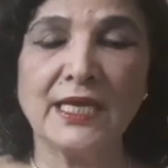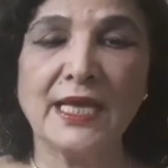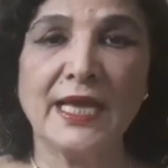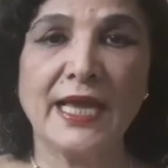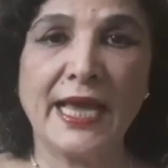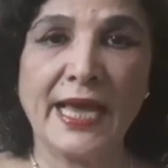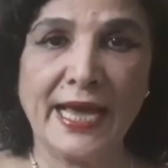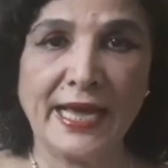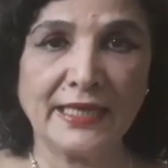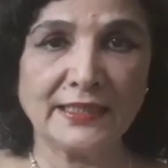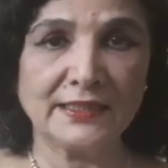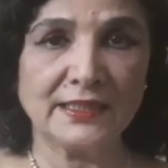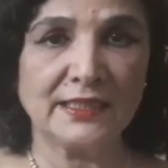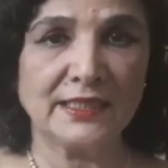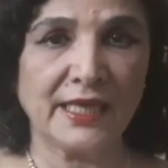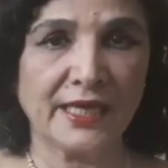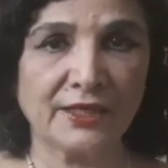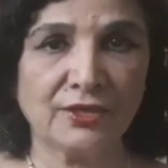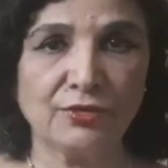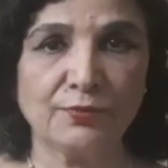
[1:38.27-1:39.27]
as in
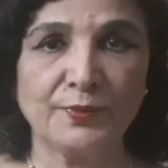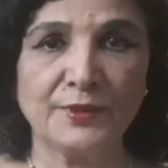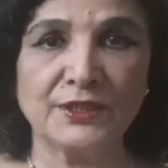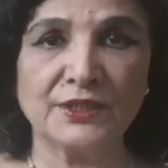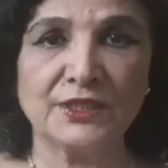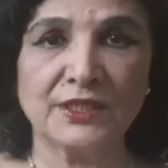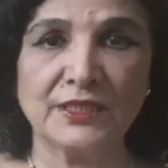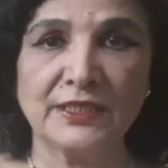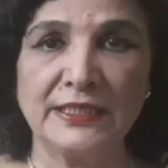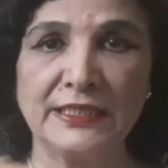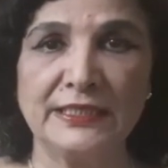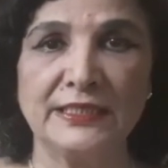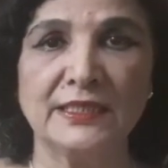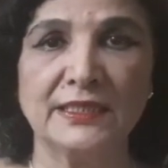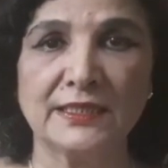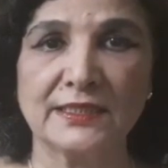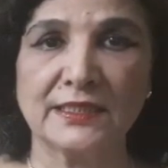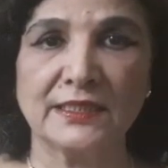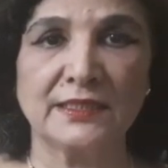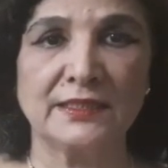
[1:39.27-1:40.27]
acupuncture
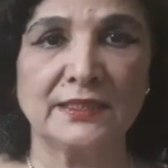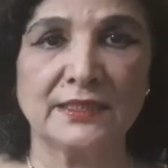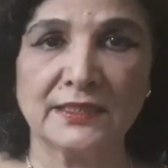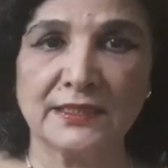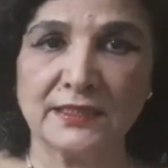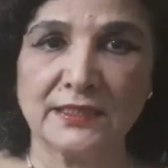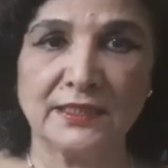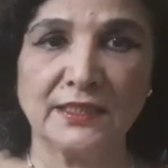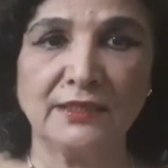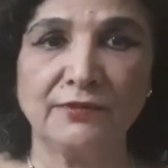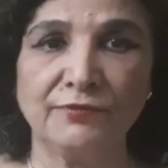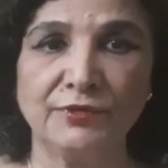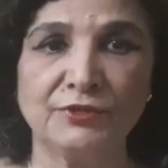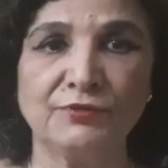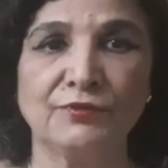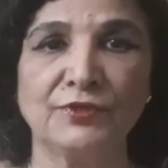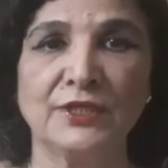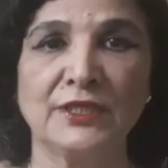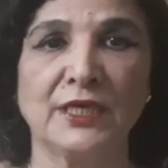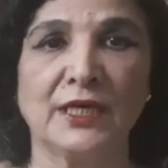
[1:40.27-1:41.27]
needles are inserted which
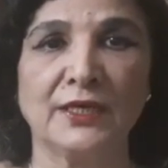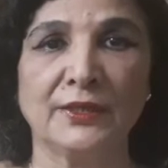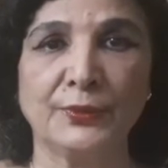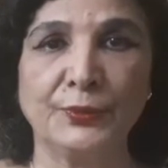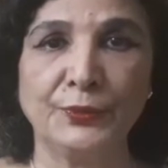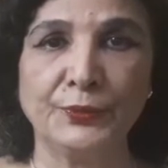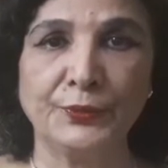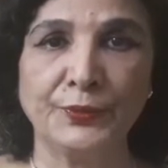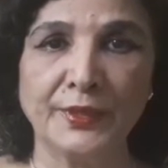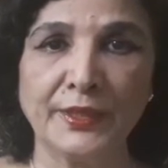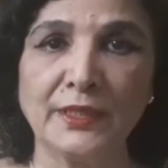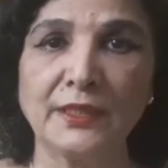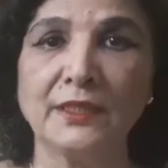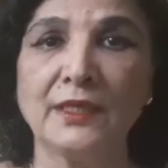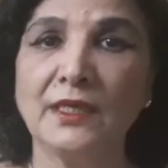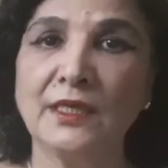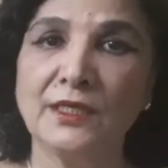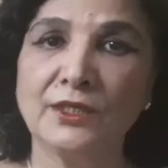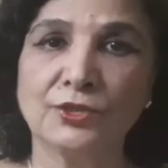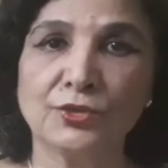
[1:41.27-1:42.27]
we can't do it,
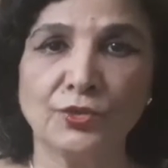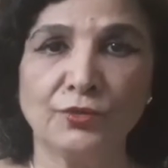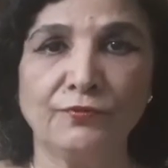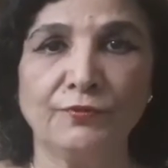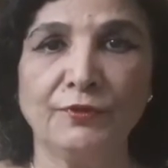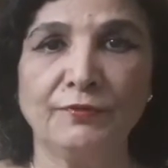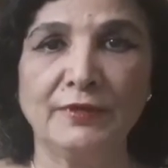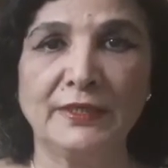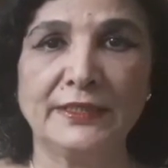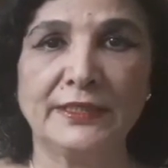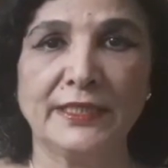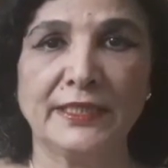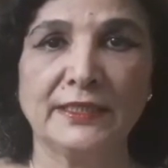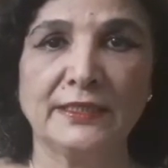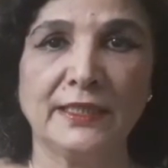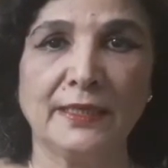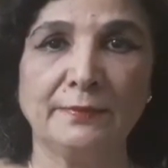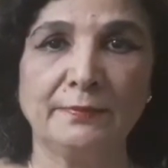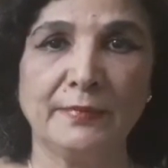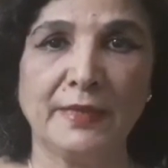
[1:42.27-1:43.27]
so we will
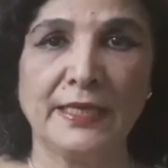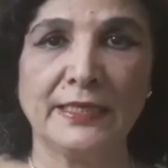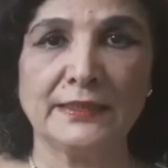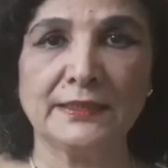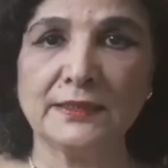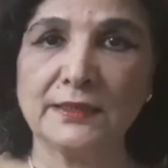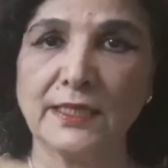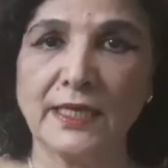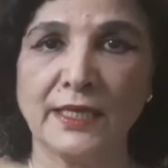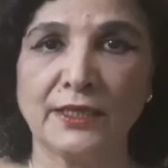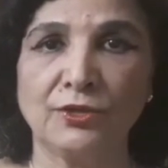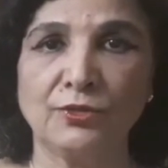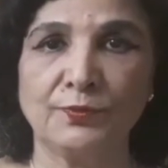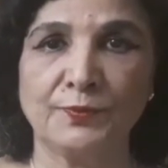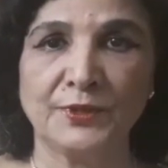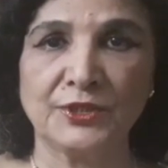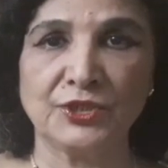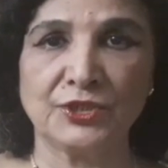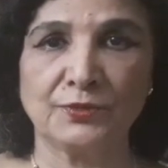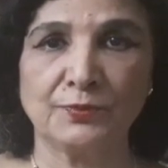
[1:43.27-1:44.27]
take them as
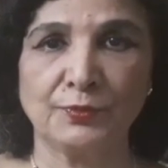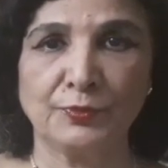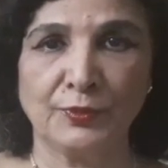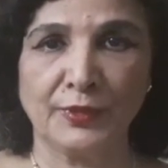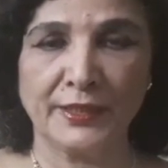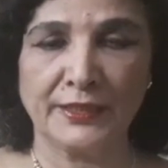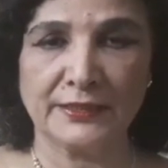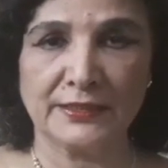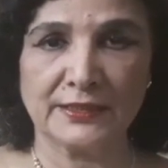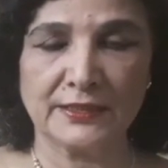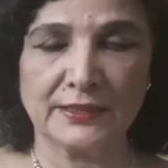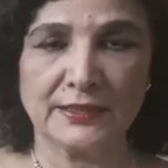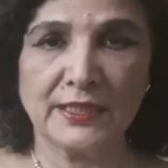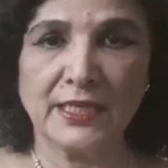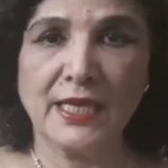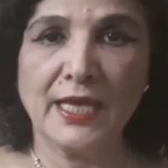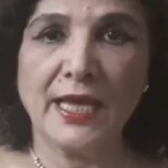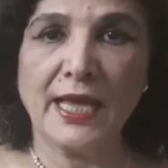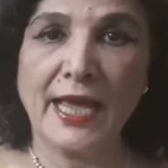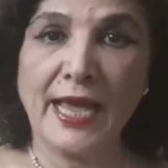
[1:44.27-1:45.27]
acupressure points.
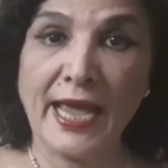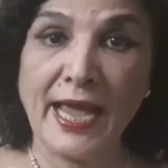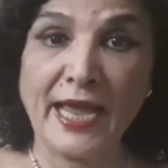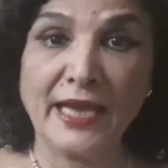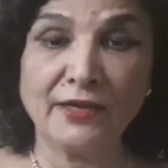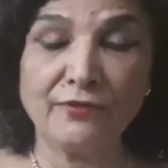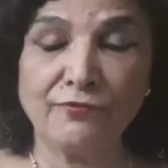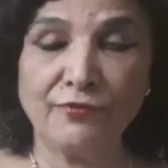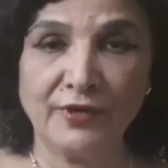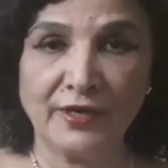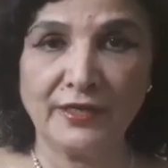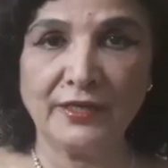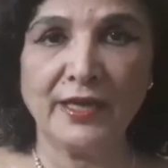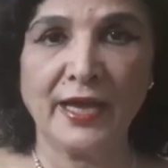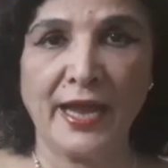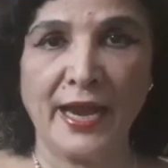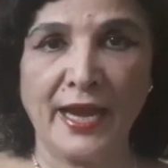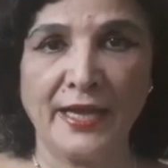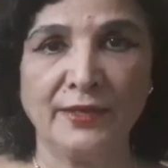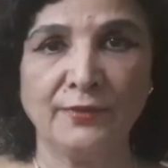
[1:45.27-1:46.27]
And one
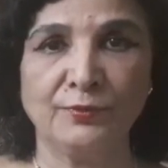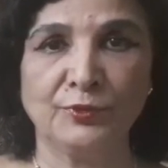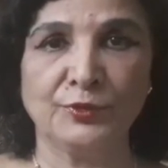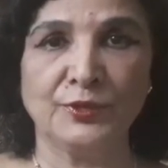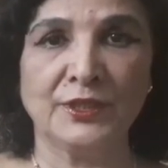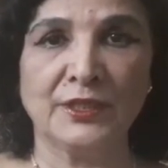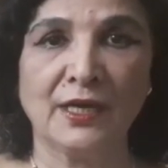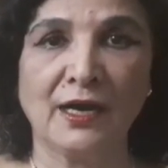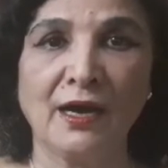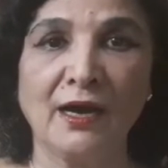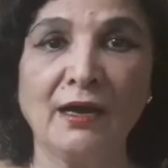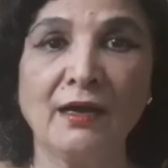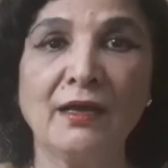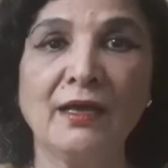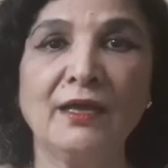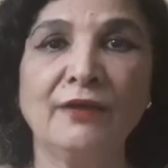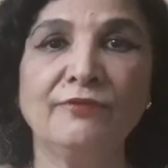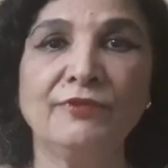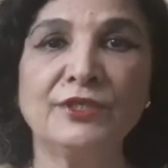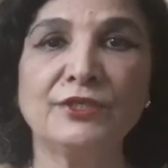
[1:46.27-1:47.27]
hand mudra
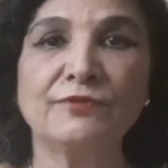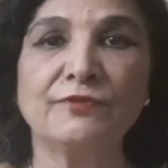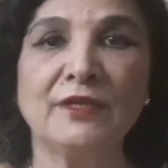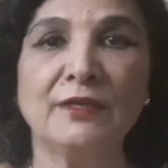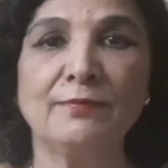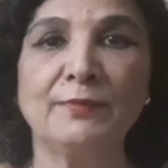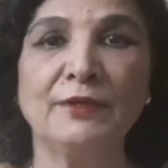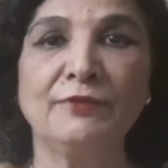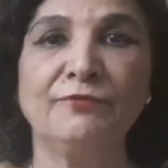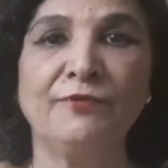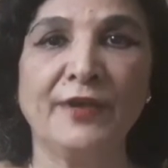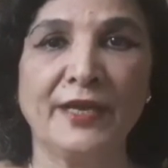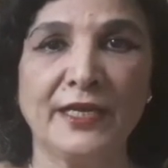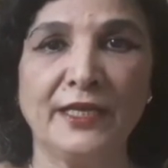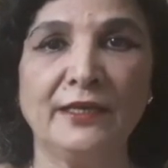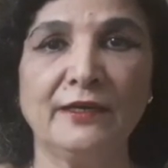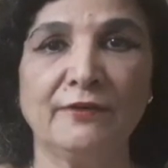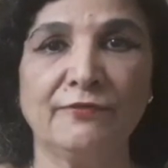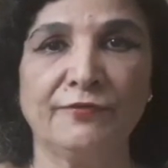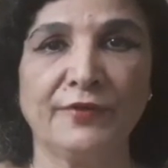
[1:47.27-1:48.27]
which will be
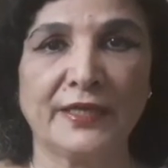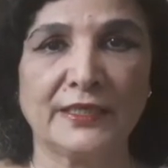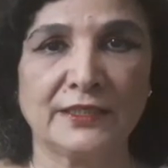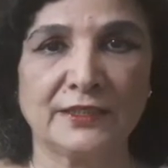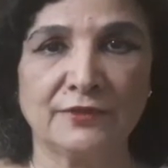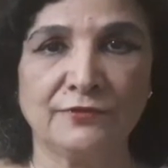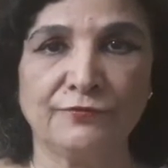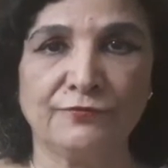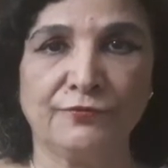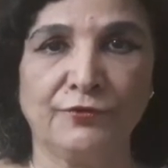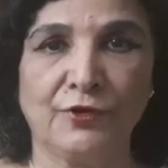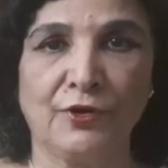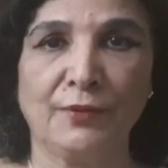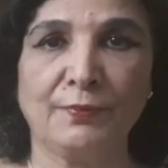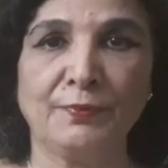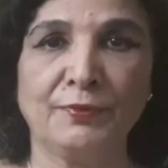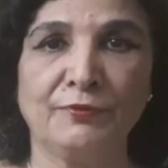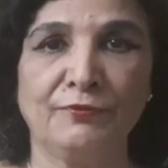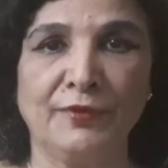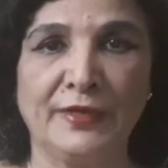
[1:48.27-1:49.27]
very effective for
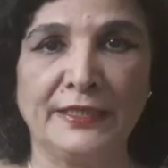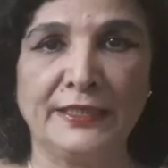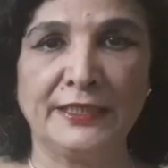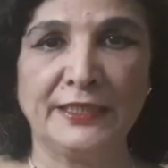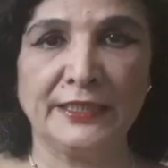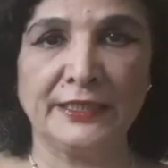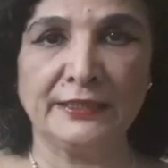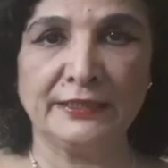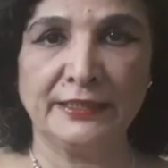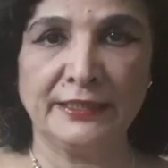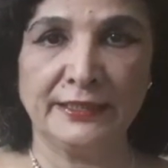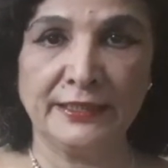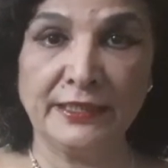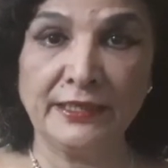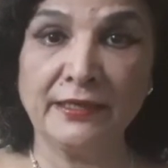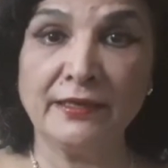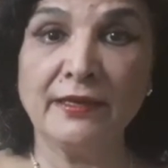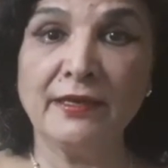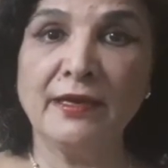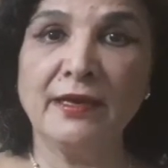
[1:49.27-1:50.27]
preventing
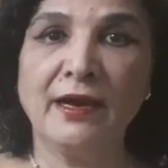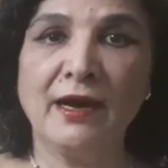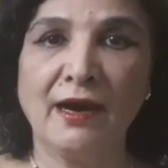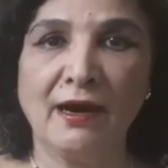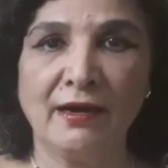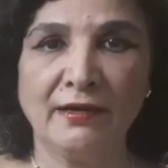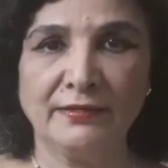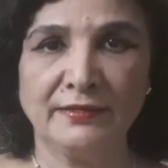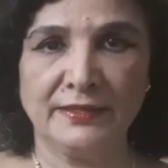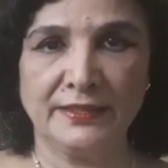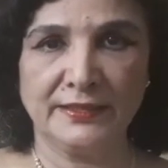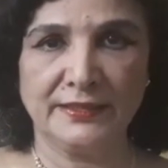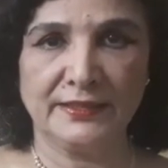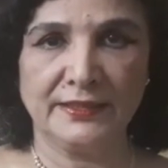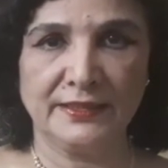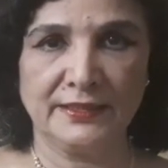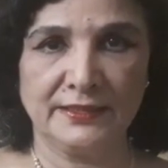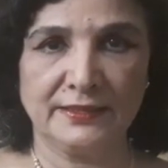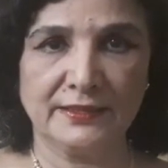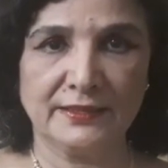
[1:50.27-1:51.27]
the heart
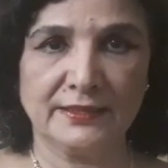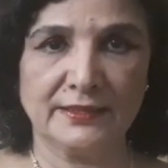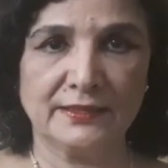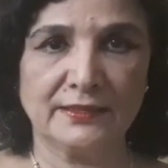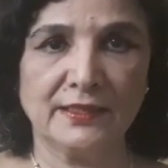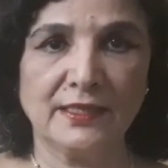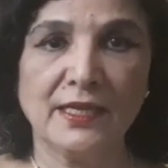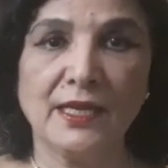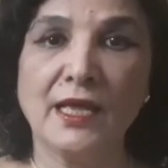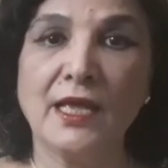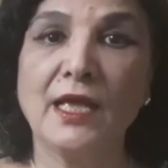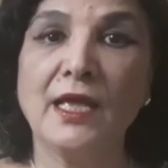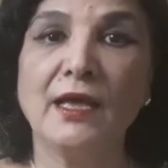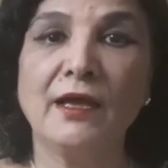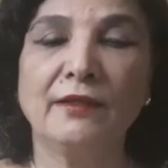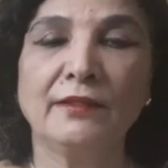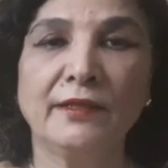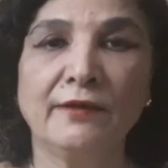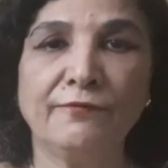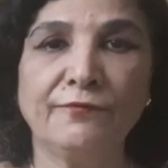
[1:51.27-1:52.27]
disease.
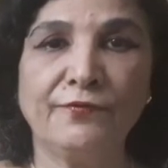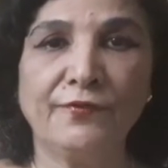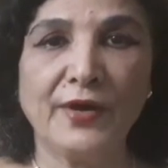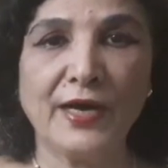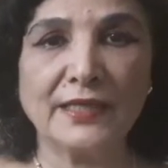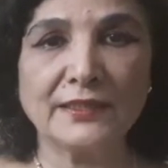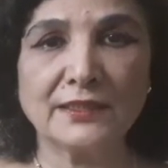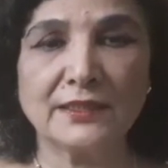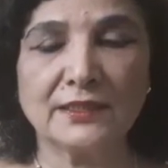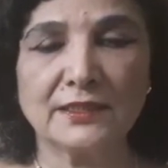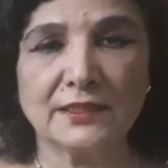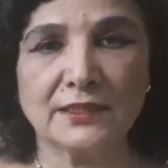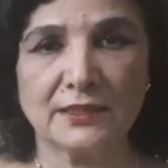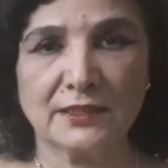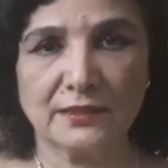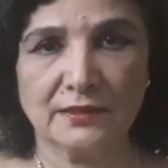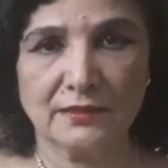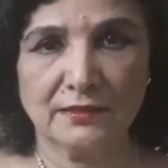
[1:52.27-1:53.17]
The first